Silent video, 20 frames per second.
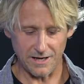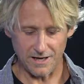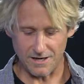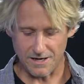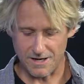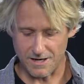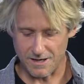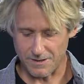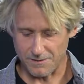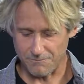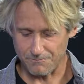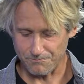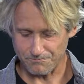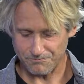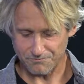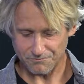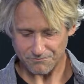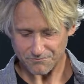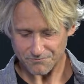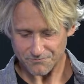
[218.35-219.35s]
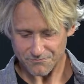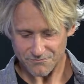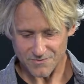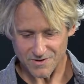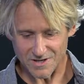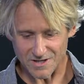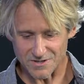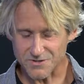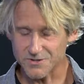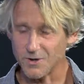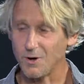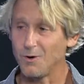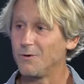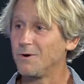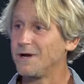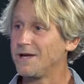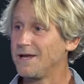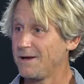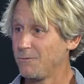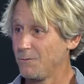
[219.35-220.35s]
And um,
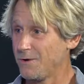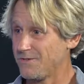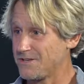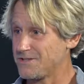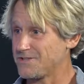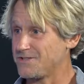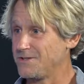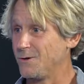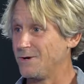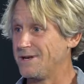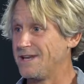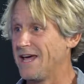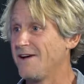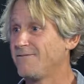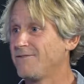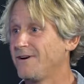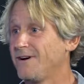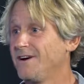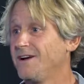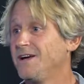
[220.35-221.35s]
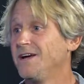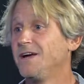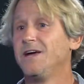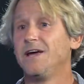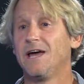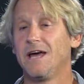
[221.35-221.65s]
so, with this new endeavor,